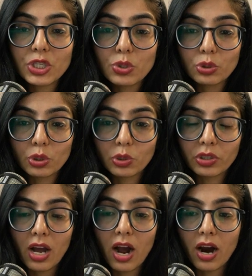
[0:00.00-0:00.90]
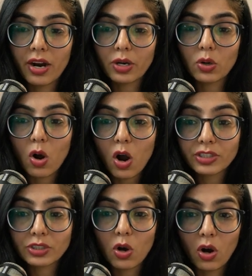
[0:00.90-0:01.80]
neutron are
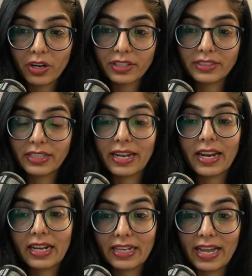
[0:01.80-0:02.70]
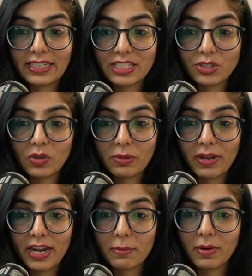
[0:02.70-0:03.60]
odd, then again it will be
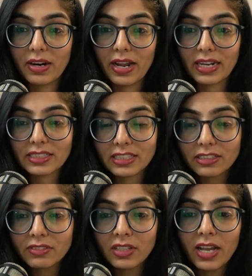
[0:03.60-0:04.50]
NMR active